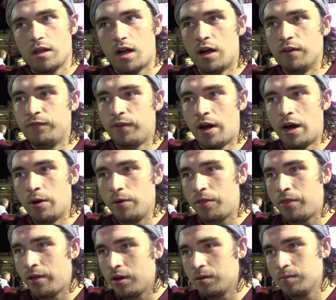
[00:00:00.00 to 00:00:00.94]
I fight
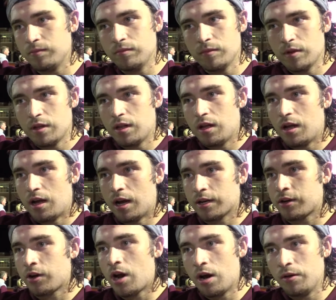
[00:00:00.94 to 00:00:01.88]
with them,
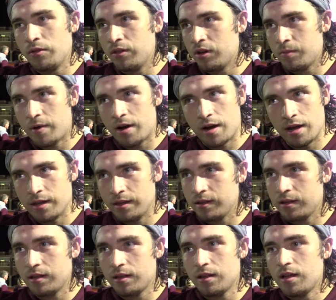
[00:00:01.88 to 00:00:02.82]
I cry with them, I,
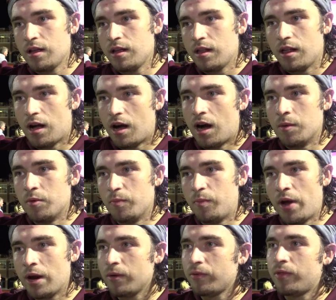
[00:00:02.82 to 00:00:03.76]
I'm in
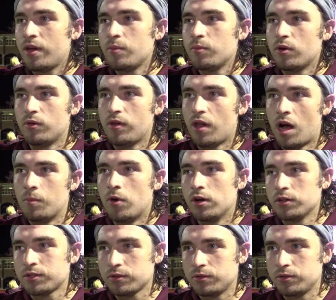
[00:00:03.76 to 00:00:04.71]
pain with them, but I'm
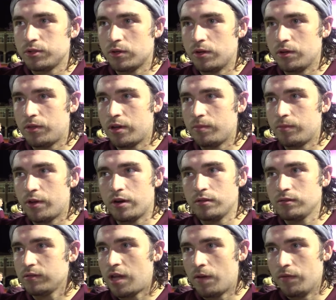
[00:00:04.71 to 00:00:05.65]
also enjoy with them.
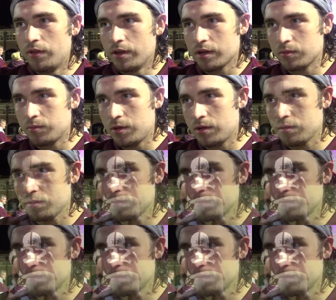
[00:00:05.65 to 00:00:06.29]
They're everything to me.